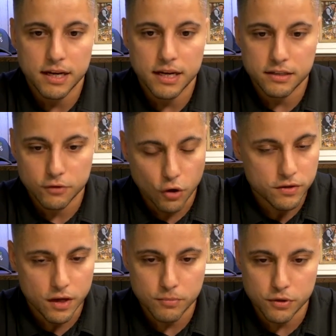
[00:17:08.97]
know the
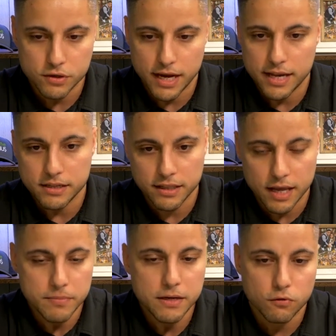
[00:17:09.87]
numbers, and let
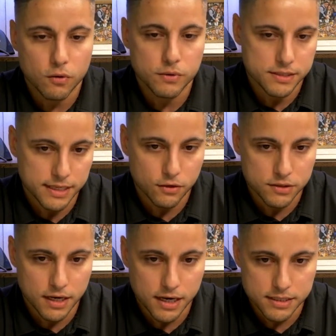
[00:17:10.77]
me run with the sales
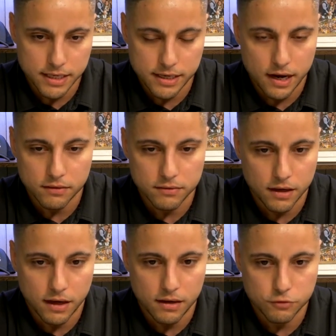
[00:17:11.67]
guys, and
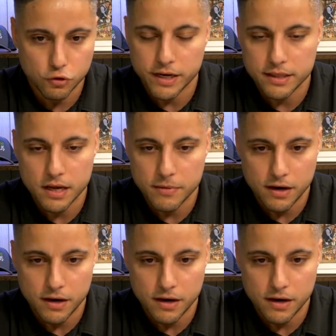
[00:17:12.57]
I'll train them,